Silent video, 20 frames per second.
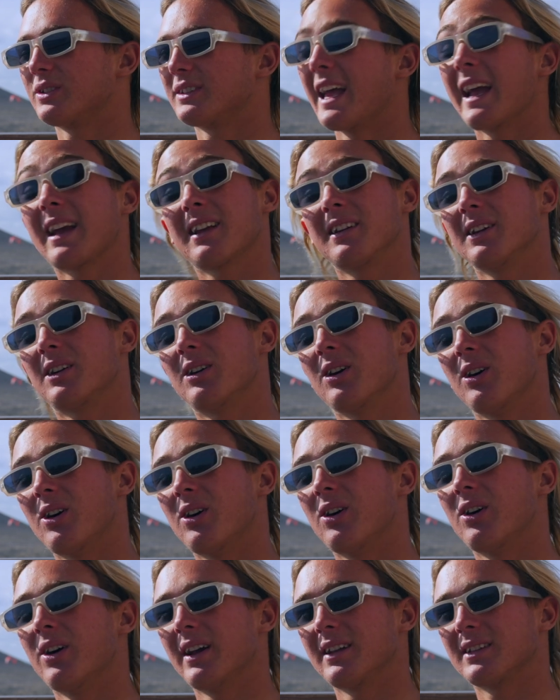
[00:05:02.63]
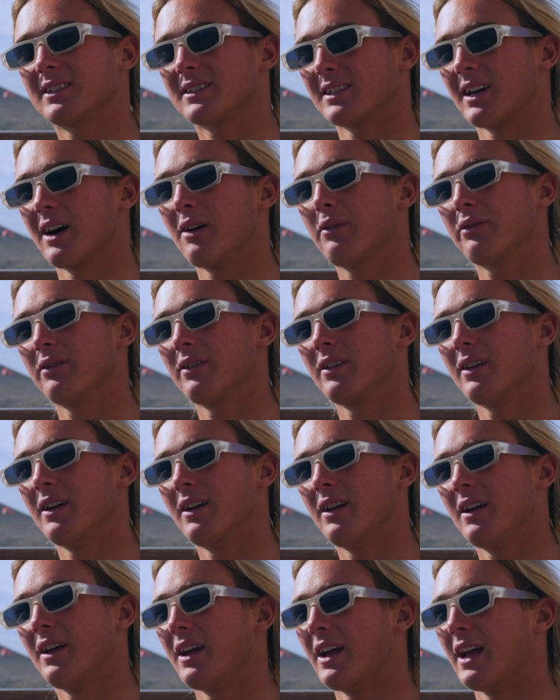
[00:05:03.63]
technical and stuff,
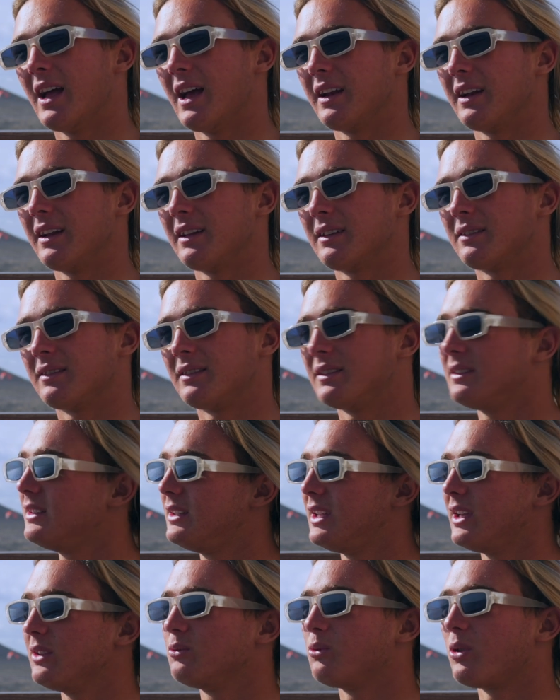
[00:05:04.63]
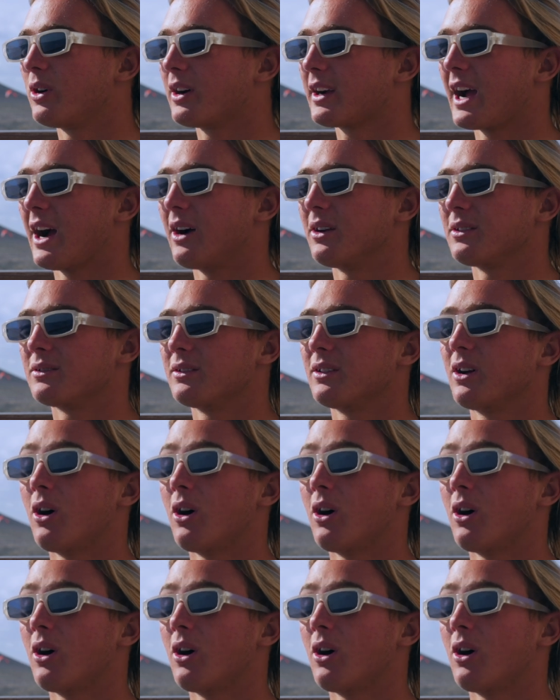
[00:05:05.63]
and it didn't work out.